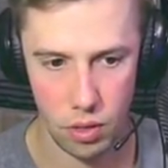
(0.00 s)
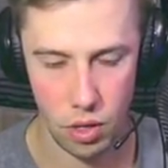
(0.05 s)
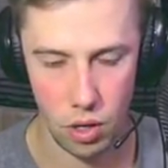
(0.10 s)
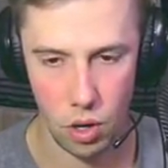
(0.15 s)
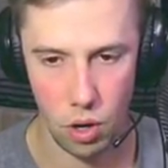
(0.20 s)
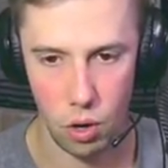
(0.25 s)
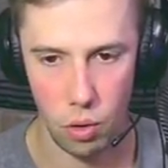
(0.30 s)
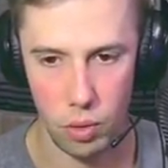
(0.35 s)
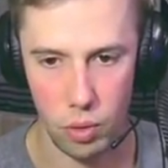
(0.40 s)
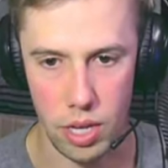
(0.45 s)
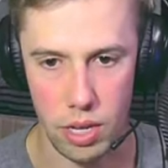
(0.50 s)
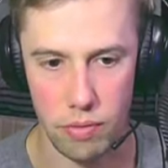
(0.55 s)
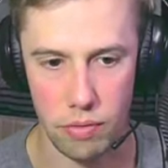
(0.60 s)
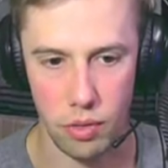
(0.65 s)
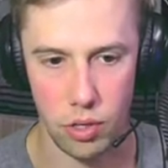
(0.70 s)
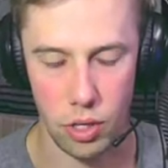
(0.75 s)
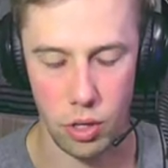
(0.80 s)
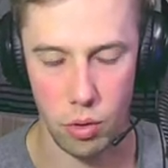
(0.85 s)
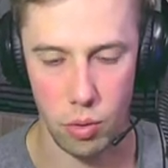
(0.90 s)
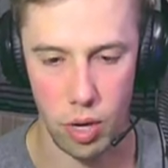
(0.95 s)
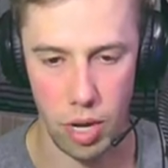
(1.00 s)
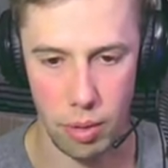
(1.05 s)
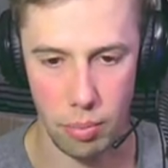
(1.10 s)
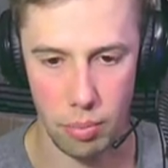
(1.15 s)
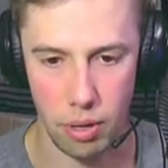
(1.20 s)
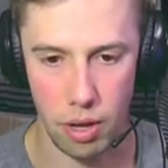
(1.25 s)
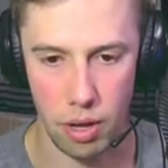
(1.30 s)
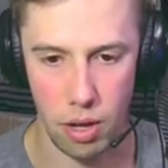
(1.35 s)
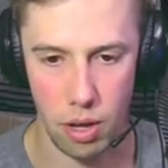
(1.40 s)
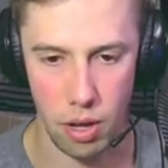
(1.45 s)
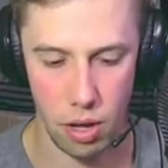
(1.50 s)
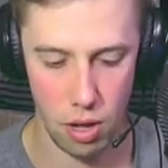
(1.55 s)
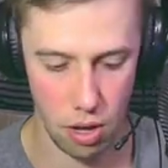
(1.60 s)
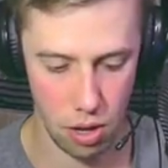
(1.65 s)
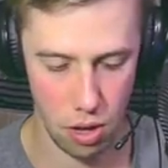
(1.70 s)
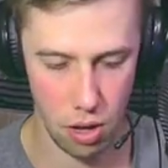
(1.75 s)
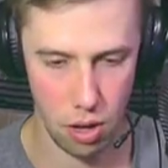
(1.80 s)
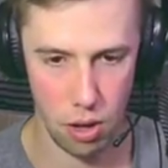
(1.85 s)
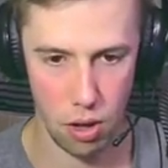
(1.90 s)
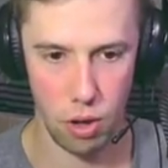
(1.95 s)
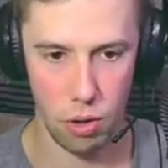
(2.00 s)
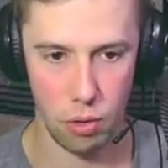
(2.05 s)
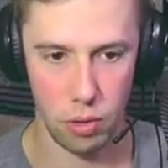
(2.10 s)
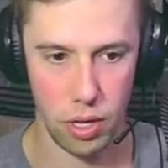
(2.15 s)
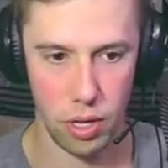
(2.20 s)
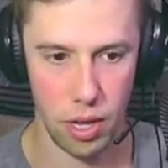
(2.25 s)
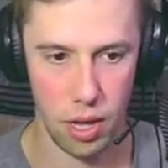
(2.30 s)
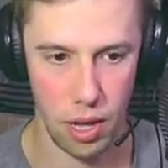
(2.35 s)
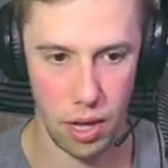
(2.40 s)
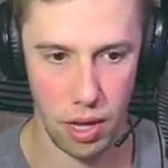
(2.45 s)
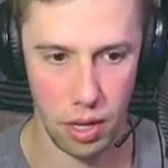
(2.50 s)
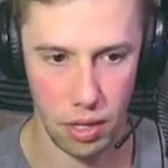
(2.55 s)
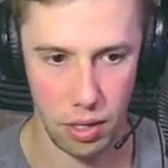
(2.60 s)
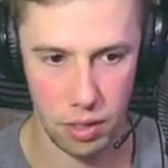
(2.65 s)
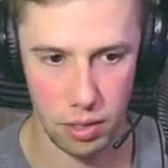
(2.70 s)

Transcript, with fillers: Oh, E for equip. Oh, okay.